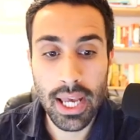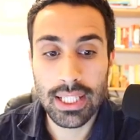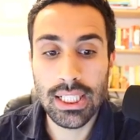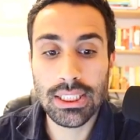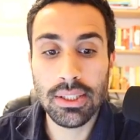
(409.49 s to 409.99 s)

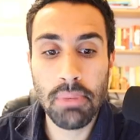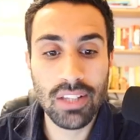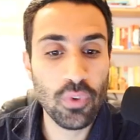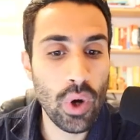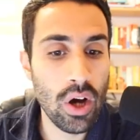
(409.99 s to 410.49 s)
This demand
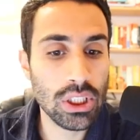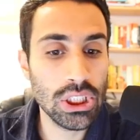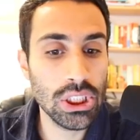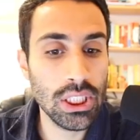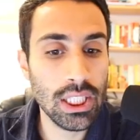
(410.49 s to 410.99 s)
for
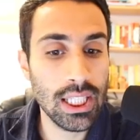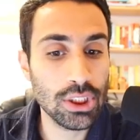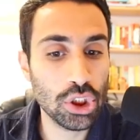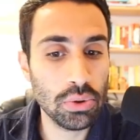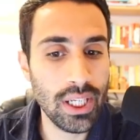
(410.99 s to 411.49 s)
oxygen can
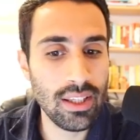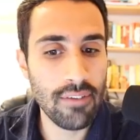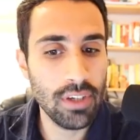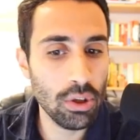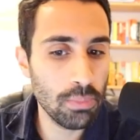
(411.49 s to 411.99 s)
strain
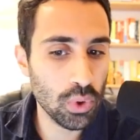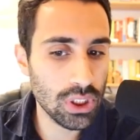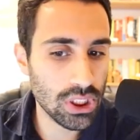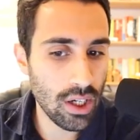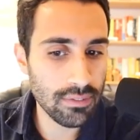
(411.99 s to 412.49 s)
available
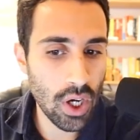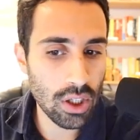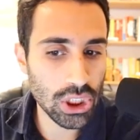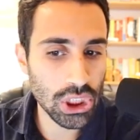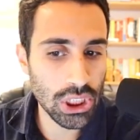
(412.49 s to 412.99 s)
dissolved
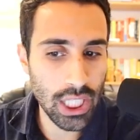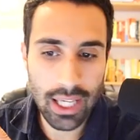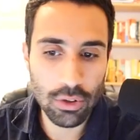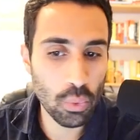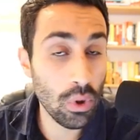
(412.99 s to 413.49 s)
oxygen
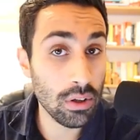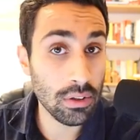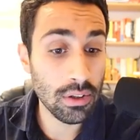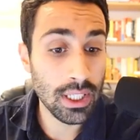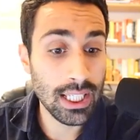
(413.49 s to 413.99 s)
in water,
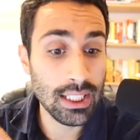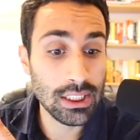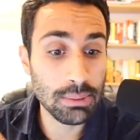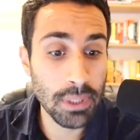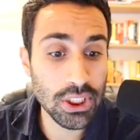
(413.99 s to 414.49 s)

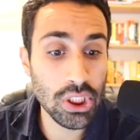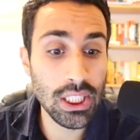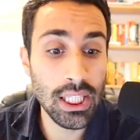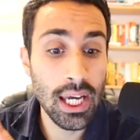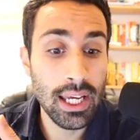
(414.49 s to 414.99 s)

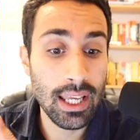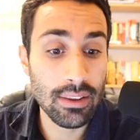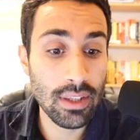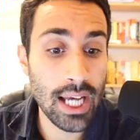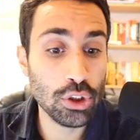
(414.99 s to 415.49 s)
especially in
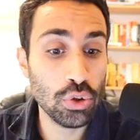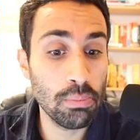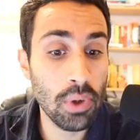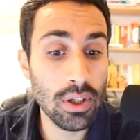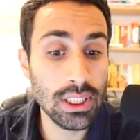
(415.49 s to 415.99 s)
natural
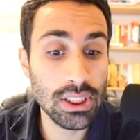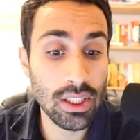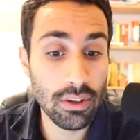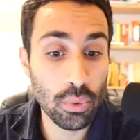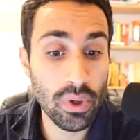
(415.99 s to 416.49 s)
bodies
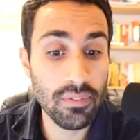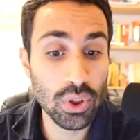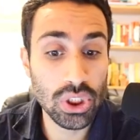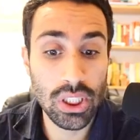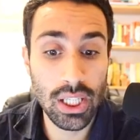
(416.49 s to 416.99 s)
like
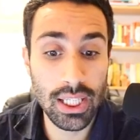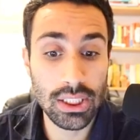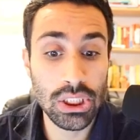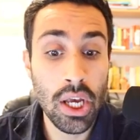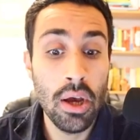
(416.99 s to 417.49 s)
rivers,
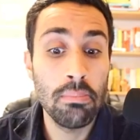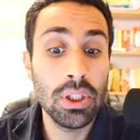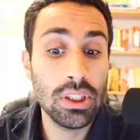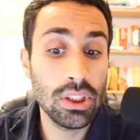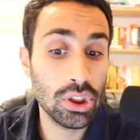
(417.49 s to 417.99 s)
lakes,
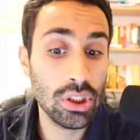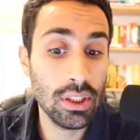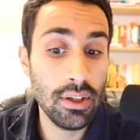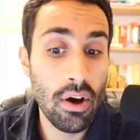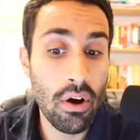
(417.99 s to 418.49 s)
potentially
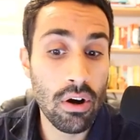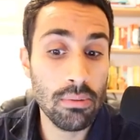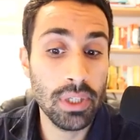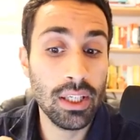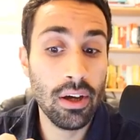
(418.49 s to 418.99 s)

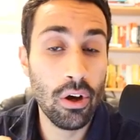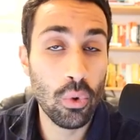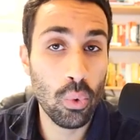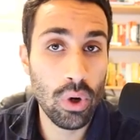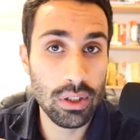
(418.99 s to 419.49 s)
harming
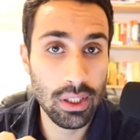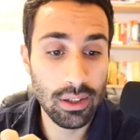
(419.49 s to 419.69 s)
aquatic